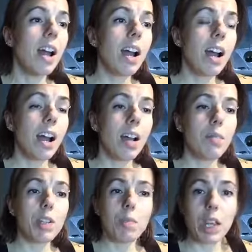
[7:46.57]
Um,
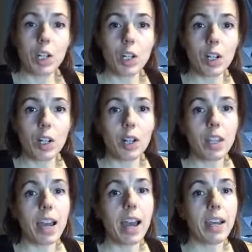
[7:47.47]
just make sure
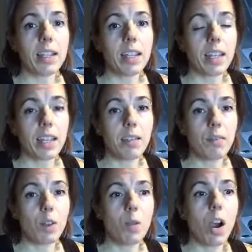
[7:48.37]
that if
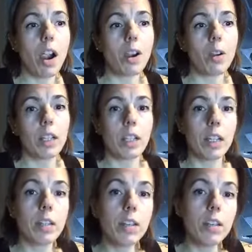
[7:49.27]
you are going to look
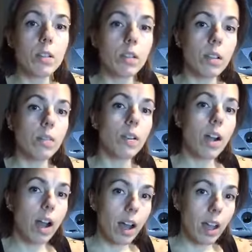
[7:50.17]
into this, you look for
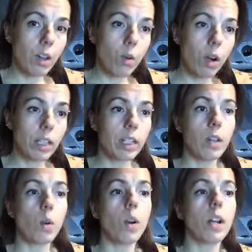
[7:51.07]
a high
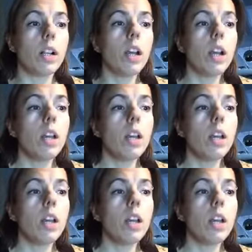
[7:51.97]
quality oil.